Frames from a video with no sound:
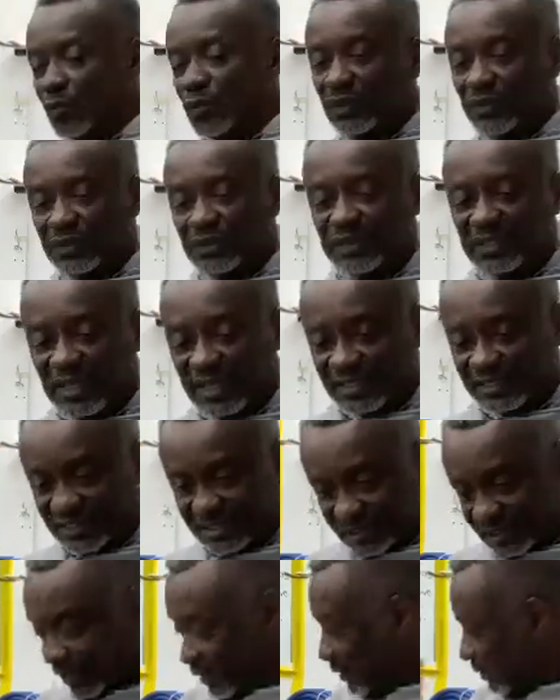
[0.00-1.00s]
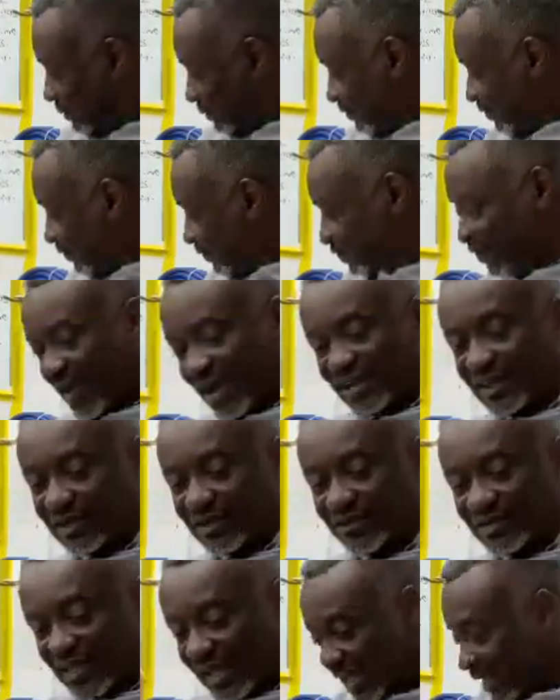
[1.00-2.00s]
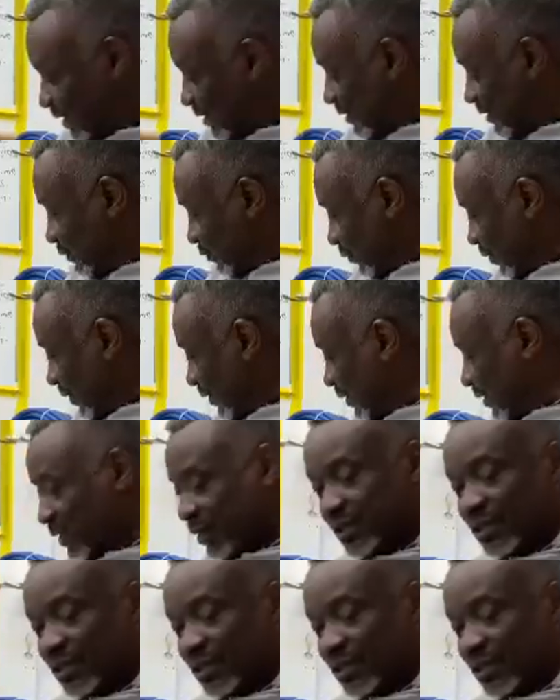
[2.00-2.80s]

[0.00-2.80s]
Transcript: one that is still finer than this one.